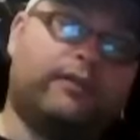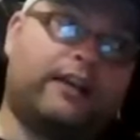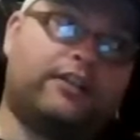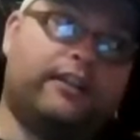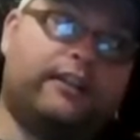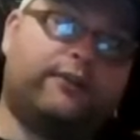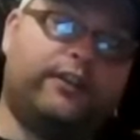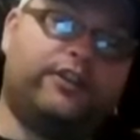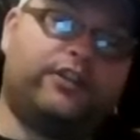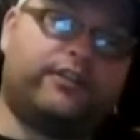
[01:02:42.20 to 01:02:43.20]
actually, it's
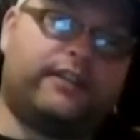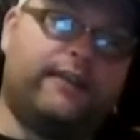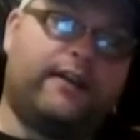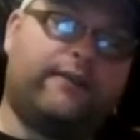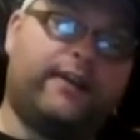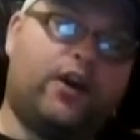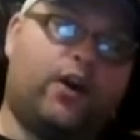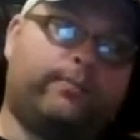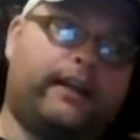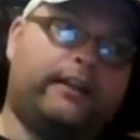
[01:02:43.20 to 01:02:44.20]
funny you should say that. They
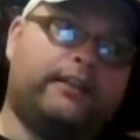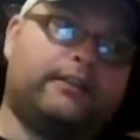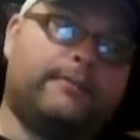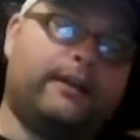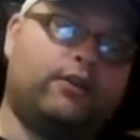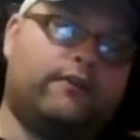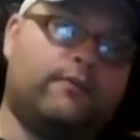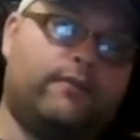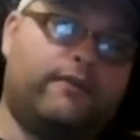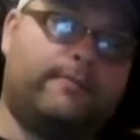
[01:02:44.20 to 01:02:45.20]
are planning to make
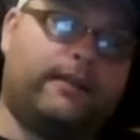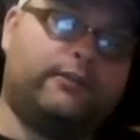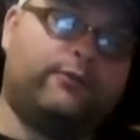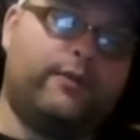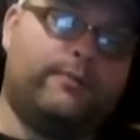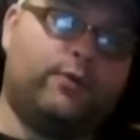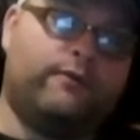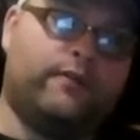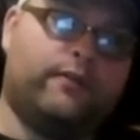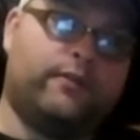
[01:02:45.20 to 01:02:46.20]
they're planning to
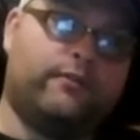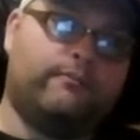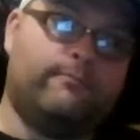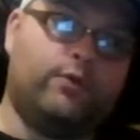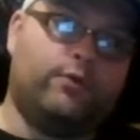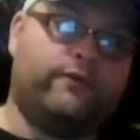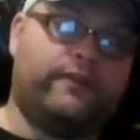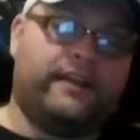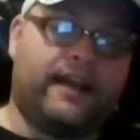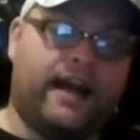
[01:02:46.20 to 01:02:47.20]
reboot the
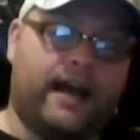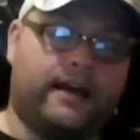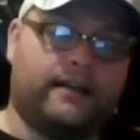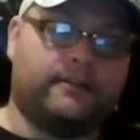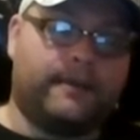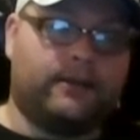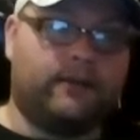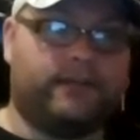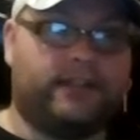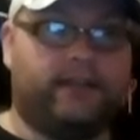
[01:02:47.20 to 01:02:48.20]
movie and make
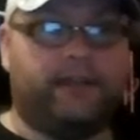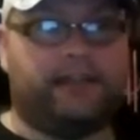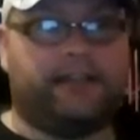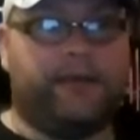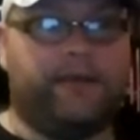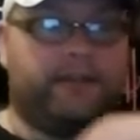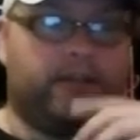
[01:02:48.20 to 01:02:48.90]
another TV series.